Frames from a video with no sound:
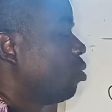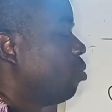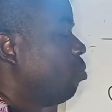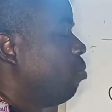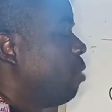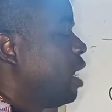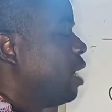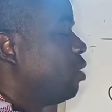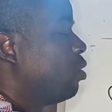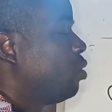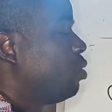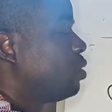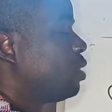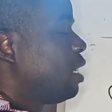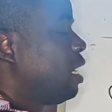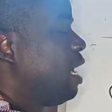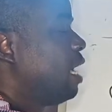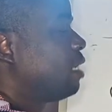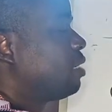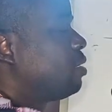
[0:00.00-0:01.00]
minus
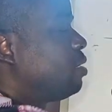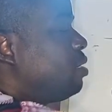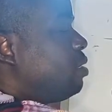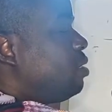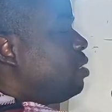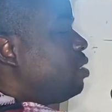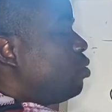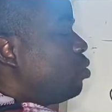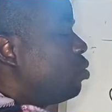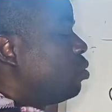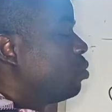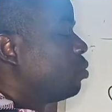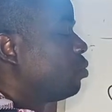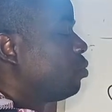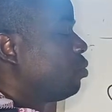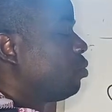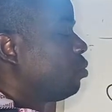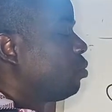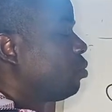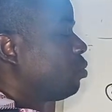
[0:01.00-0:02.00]
x is 0.
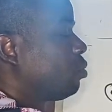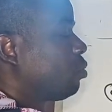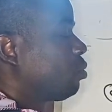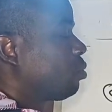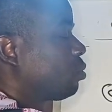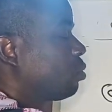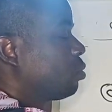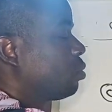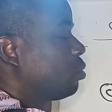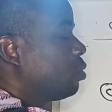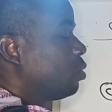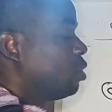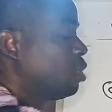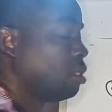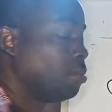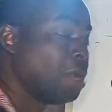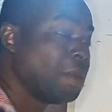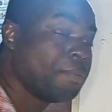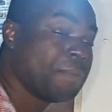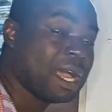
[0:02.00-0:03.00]

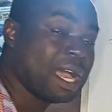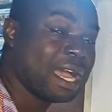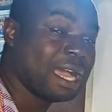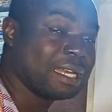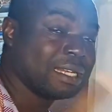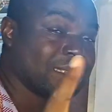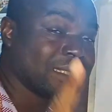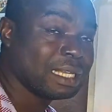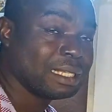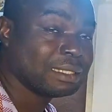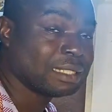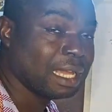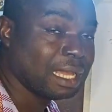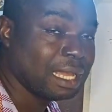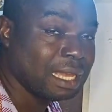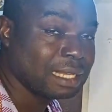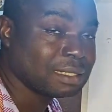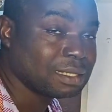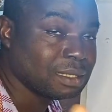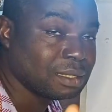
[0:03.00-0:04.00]
Remember, at the center,
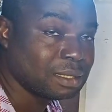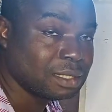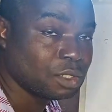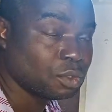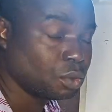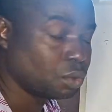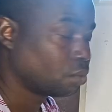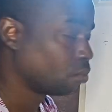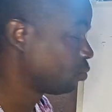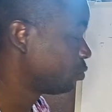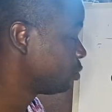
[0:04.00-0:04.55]
x is 0.